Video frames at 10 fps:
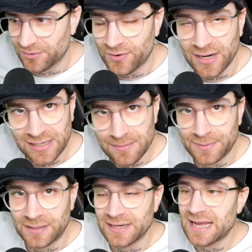Frank
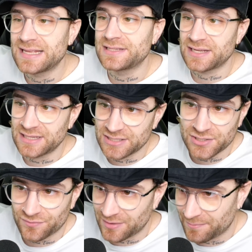Lampard as
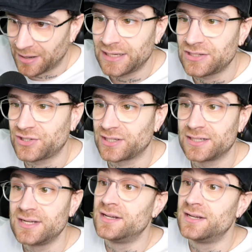interim manager.